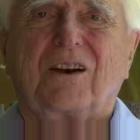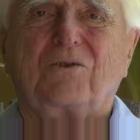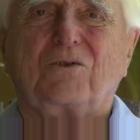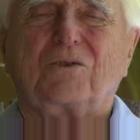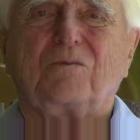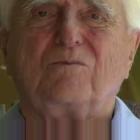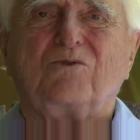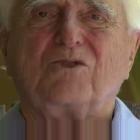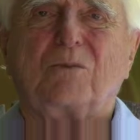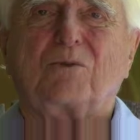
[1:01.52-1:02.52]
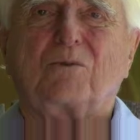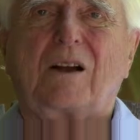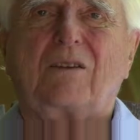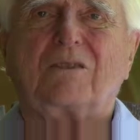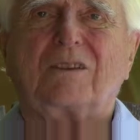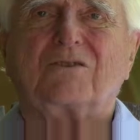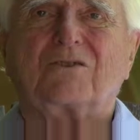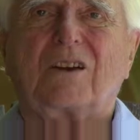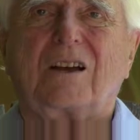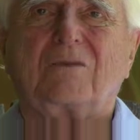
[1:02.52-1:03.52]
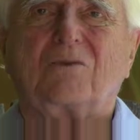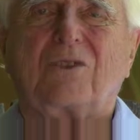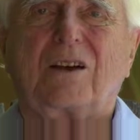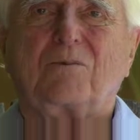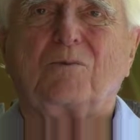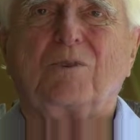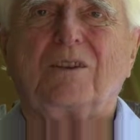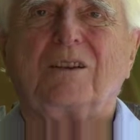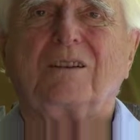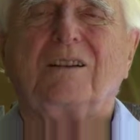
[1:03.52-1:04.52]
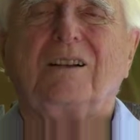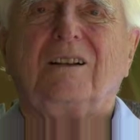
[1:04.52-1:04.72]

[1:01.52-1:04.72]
how you can jump around inside with hypermedia